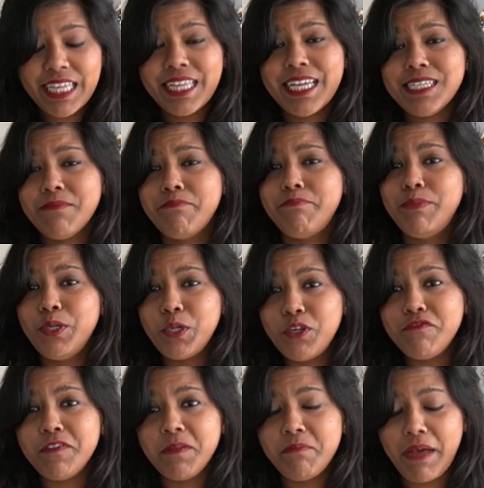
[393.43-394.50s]
I think there's a
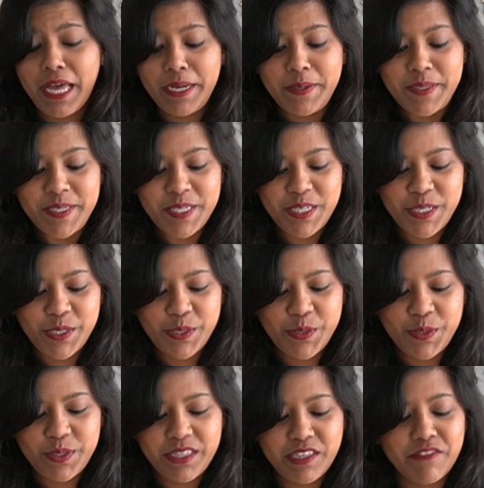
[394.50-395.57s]
beautiful balance
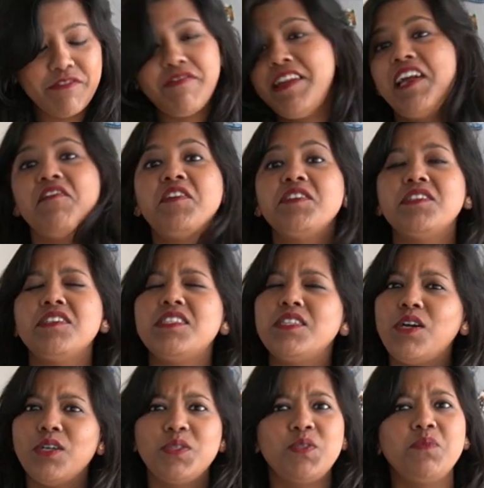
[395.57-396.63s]
to the flavors.
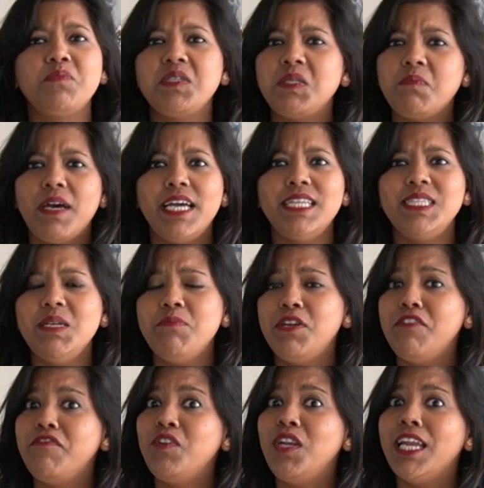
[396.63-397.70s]
It's not super
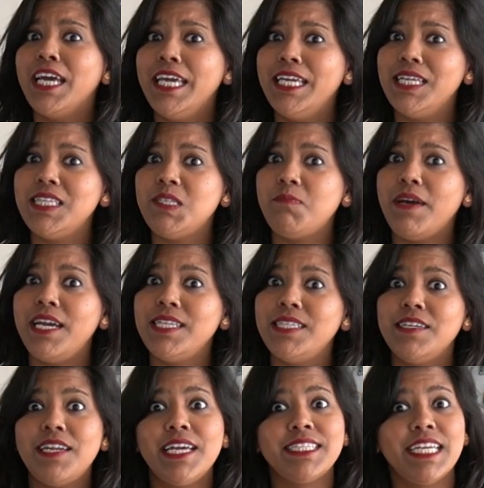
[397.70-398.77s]
spicy, but if you like it
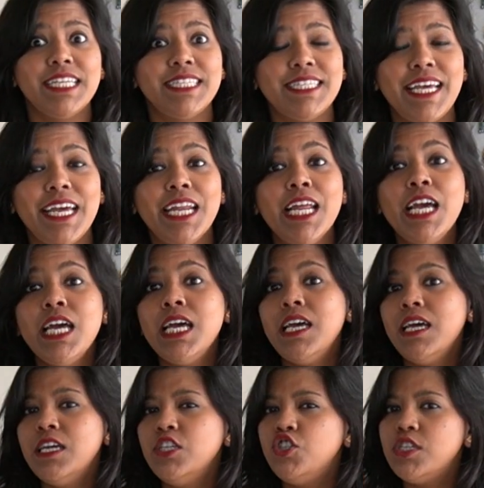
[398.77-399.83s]
spicier, as I said,
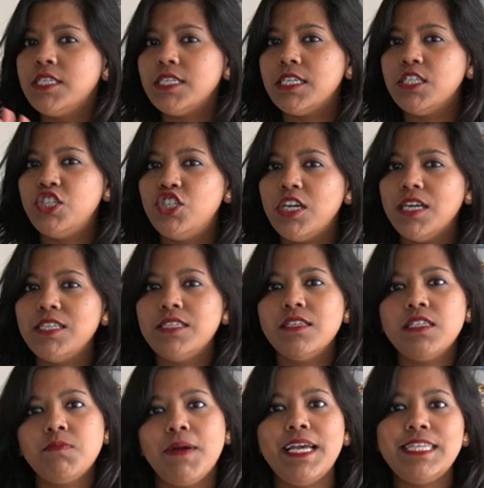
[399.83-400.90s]
just
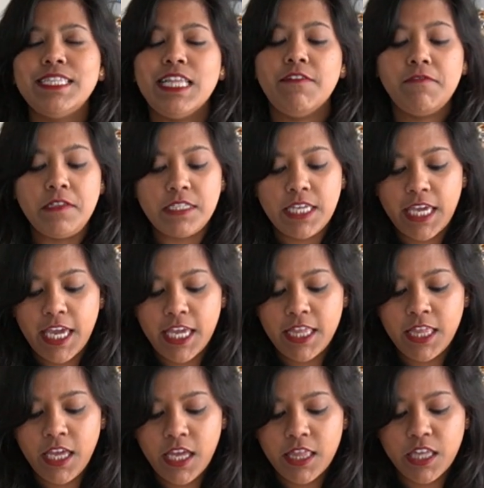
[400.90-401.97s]
adjust the spice levels
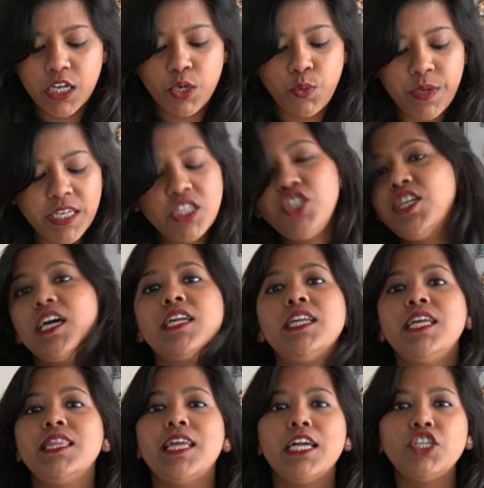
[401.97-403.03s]
in the green
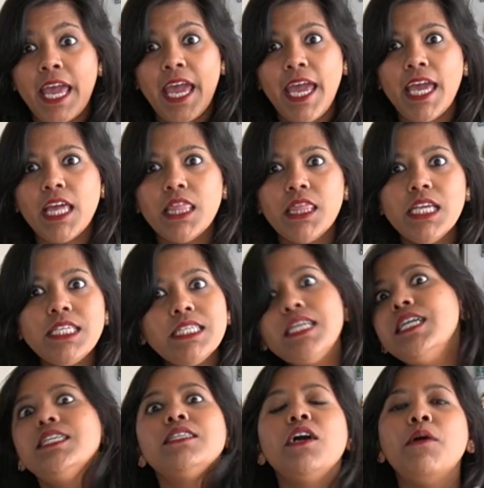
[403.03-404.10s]
chutney. But hey,
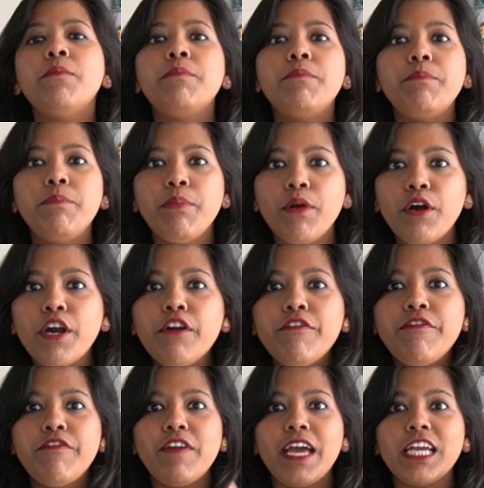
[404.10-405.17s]
this is a
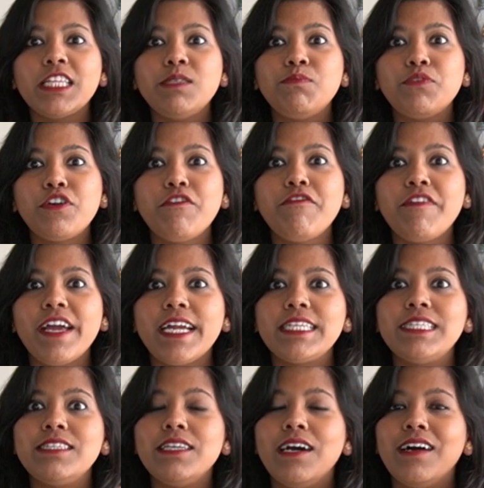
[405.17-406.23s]
perfect
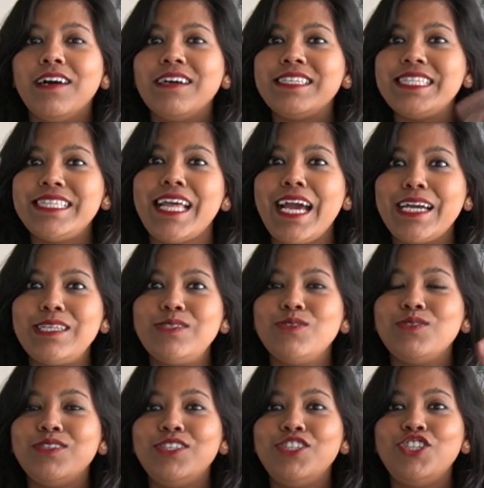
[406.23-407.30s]

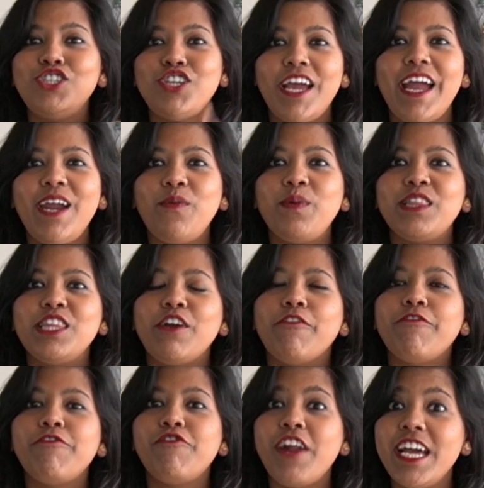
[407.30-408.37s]
snack to share
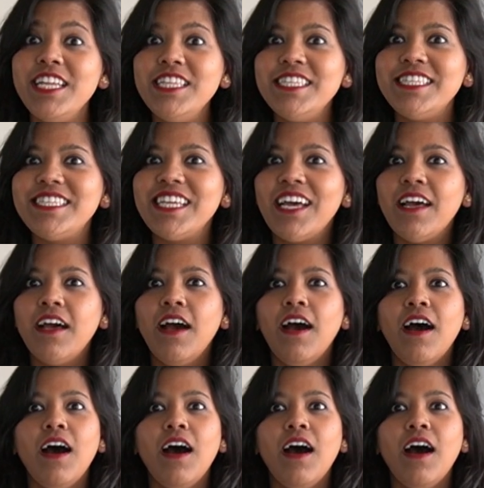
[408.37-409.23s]
with your friends